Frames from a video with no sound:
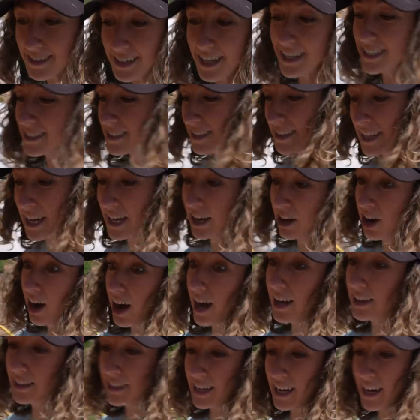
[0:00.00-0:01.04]
nice that they
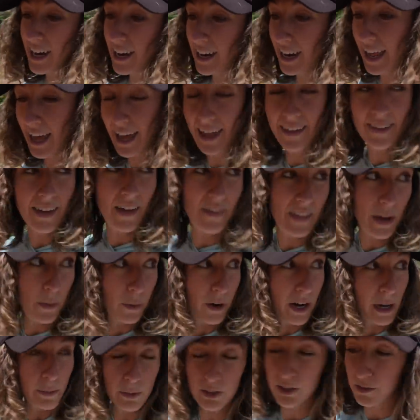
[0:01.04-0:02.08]
caught that and that they
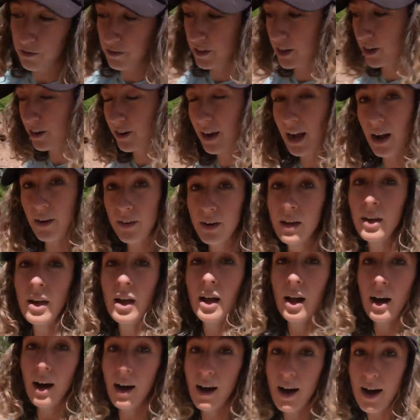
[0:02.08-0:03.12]
were able to figure out
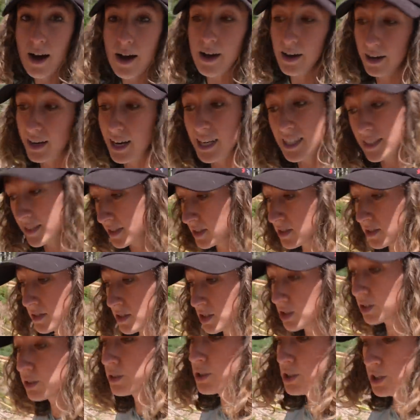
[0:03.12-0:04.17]
uh, a nice
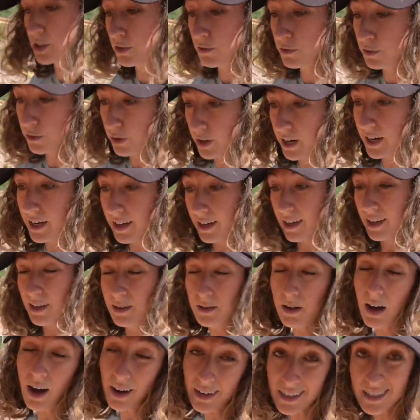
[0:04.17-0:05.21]
solution for it
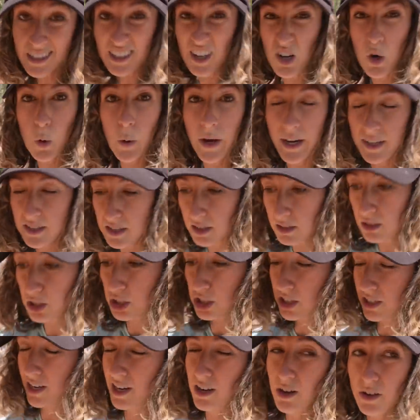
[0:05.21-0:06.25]
and honestly a quick
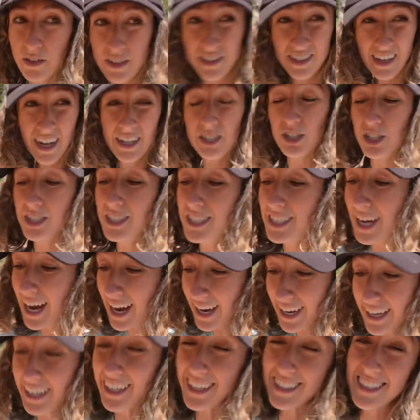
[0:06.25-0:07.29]
solution. I know these guys are
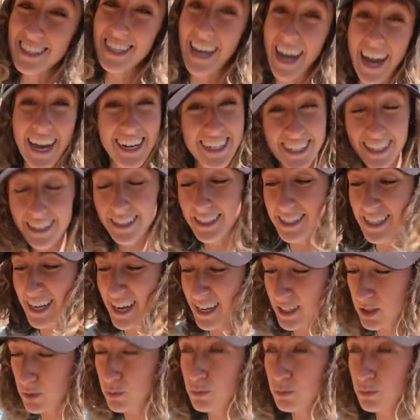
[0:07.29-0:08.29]
dying. It's the end of the day. It's